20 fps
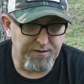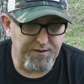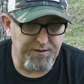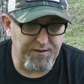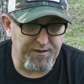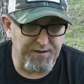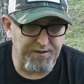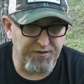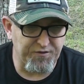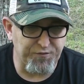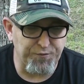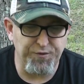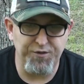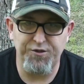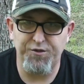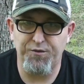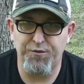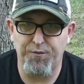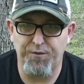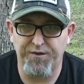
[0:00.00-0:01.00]
is when
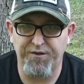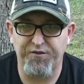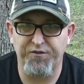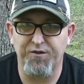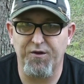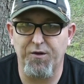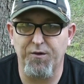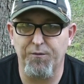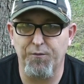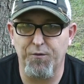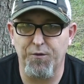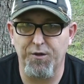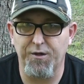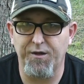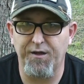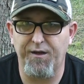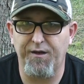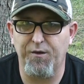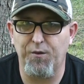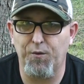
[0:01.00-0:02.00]
you want to start
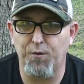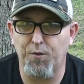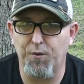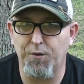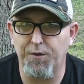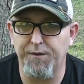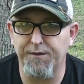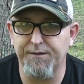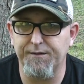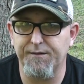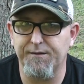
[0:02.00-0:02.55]
working on